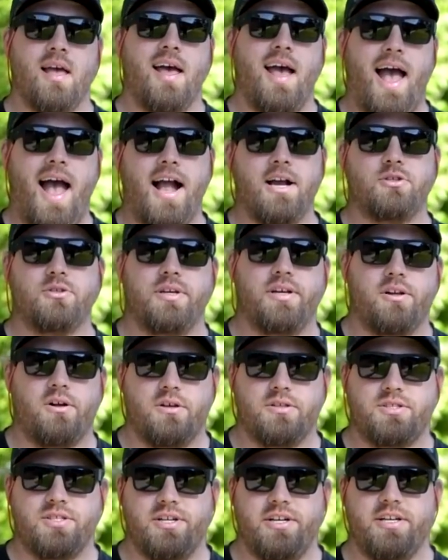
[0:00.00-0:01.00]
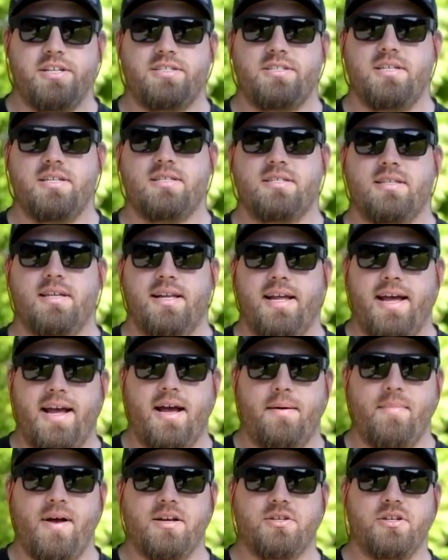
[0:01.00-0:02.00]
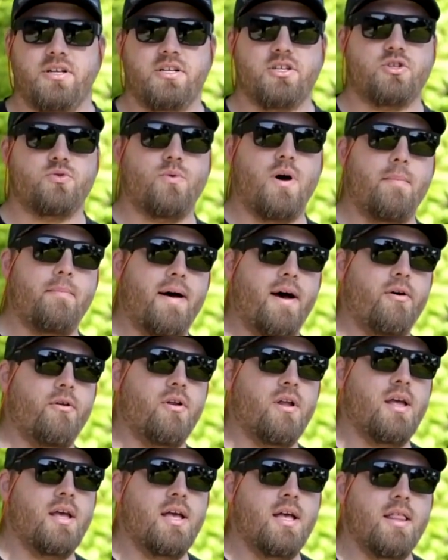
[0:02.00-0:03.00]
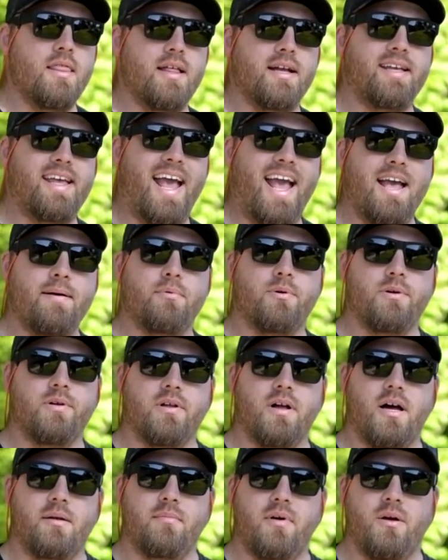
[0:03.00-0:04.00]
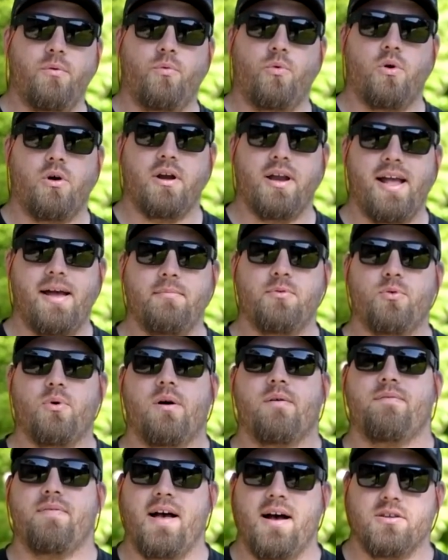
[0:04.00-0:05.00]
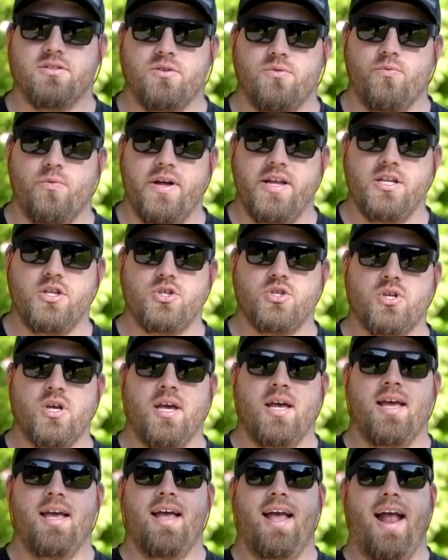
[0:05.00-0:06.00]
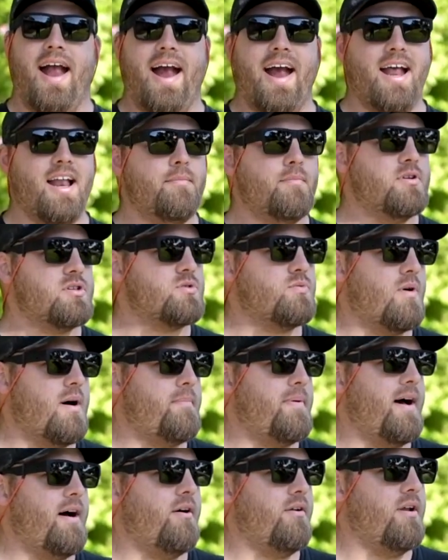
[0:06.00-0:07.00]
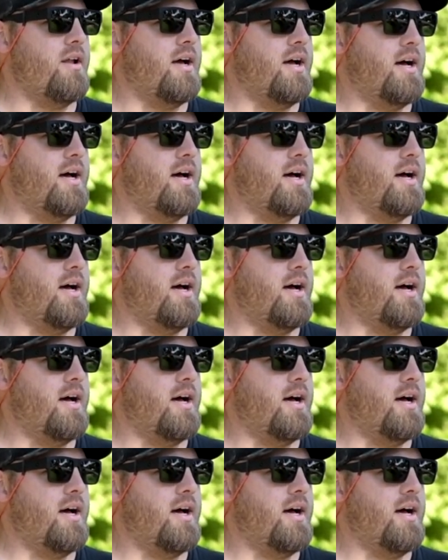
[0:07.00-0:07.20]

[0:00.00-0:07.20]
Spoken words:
Actually, in all seriousness, today I'm actually going to swap out the cable on my Warn M12000 winch, and I'm going to swap out